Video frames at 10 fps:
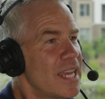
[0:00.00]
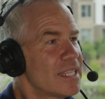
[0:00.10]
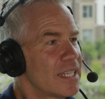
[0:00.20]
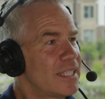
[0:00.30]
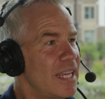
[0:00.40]

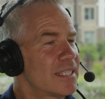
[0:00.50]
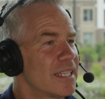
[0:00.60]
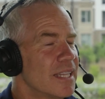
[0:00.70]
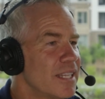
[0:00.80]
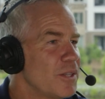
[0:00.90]
is. And it, it's
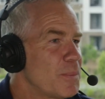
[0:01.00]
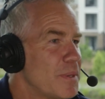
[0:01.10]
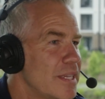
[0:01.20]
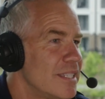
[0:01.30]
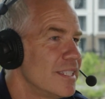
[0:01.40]
a little
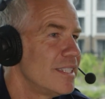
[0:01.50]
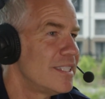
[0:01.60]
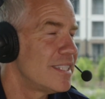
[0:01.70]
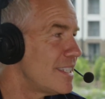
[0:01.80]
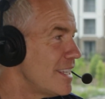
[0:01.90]
bit
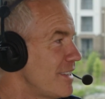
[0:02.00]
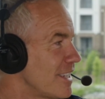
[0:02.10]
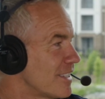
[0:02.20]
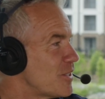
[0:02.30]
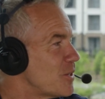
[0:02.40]

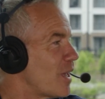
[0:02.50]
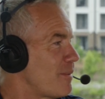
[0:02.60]
deceiving too,